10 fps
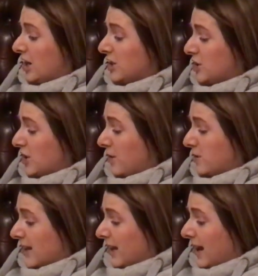
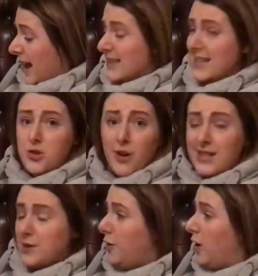shouting as he
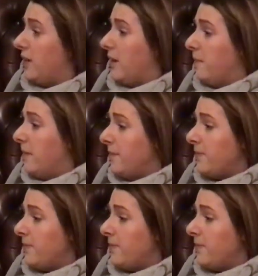tried to follow them.